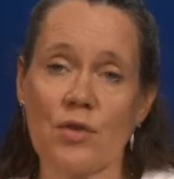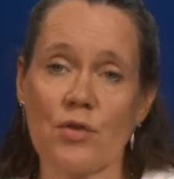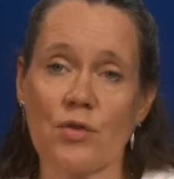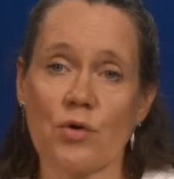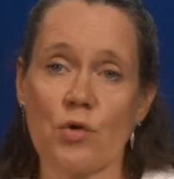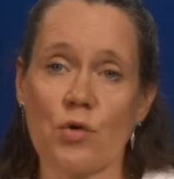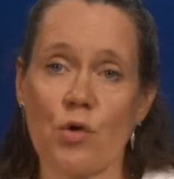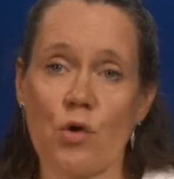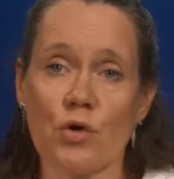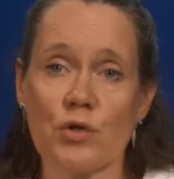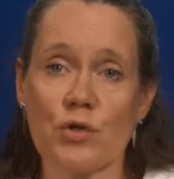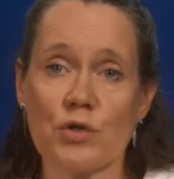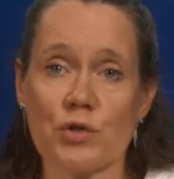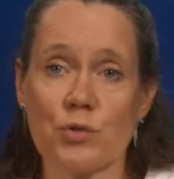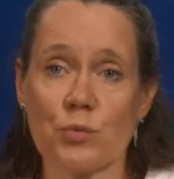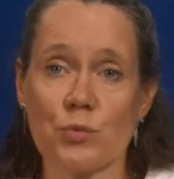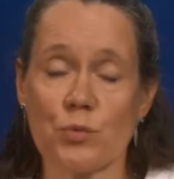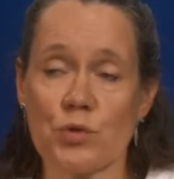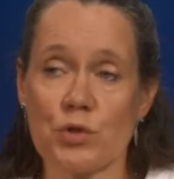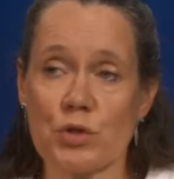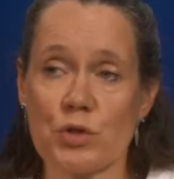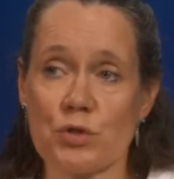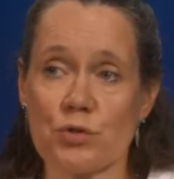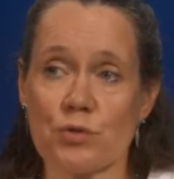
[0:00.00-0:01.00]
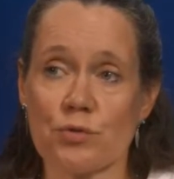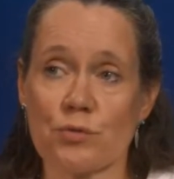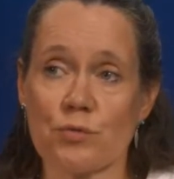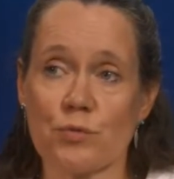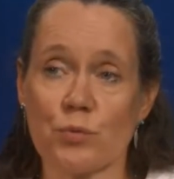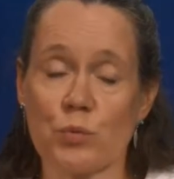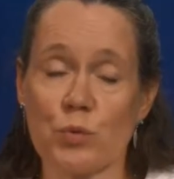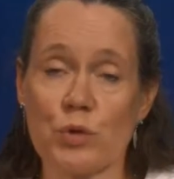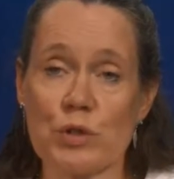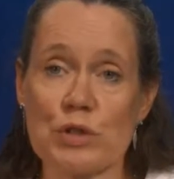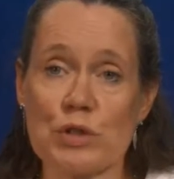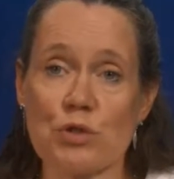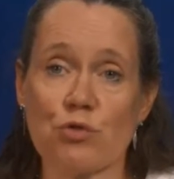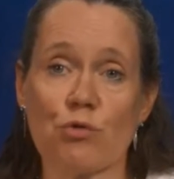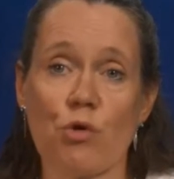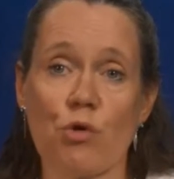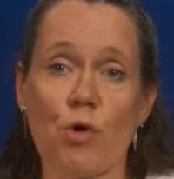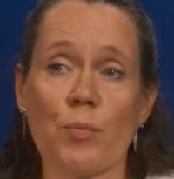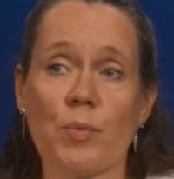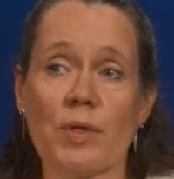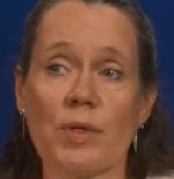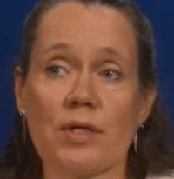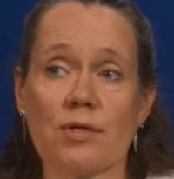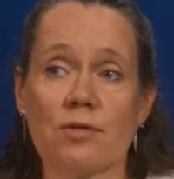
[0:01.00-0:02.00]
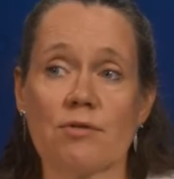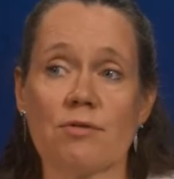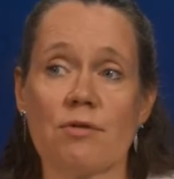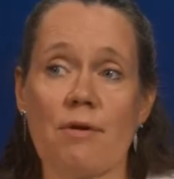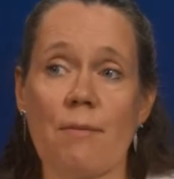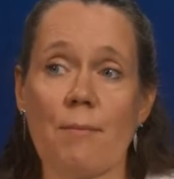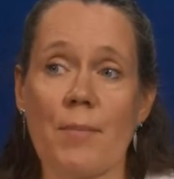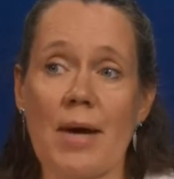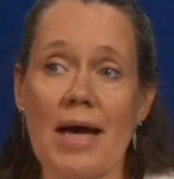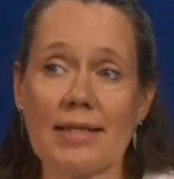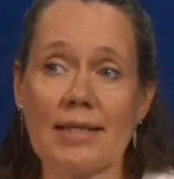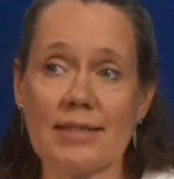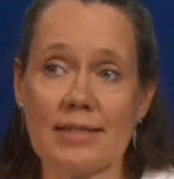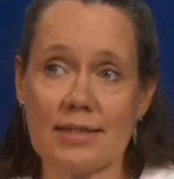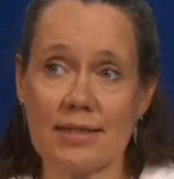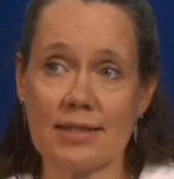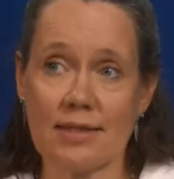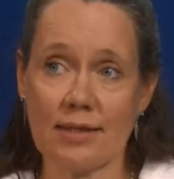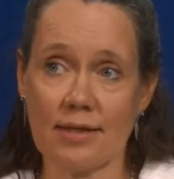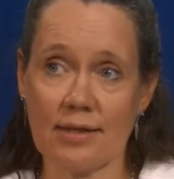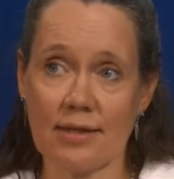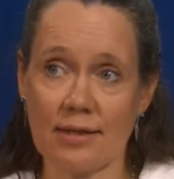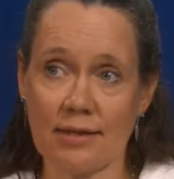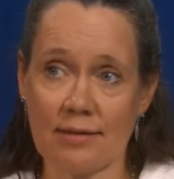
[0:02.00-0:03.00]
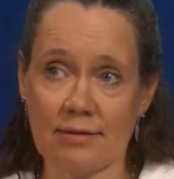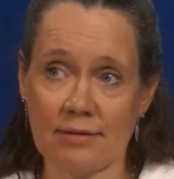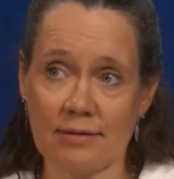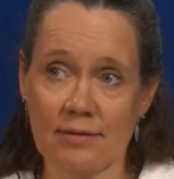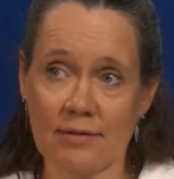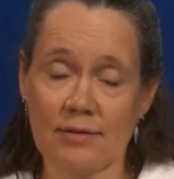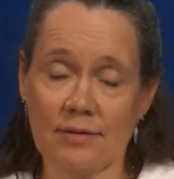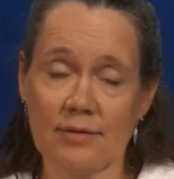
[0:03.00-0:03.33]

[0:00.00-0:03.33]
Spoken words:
the cost was dropping dramatically.